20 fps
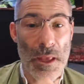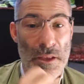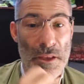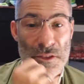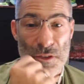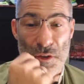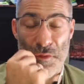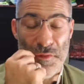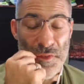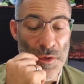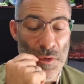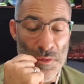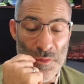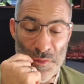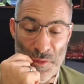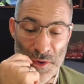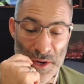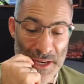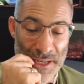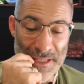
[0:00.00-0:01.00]
So feel
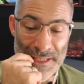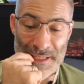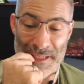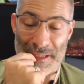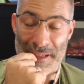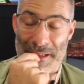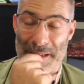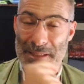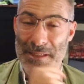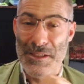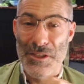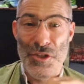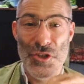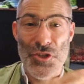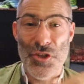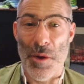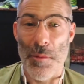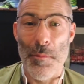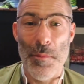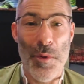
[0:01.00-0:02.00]
free to
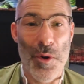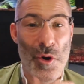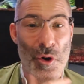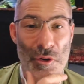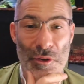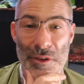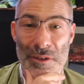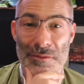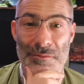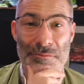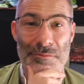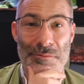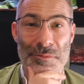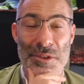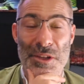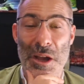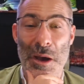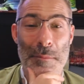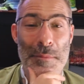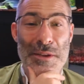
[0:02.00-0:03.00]
jump on and
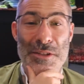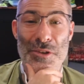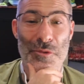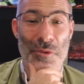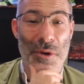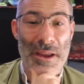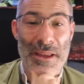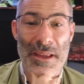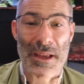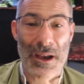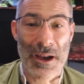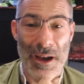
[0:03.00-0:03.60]
commiserate.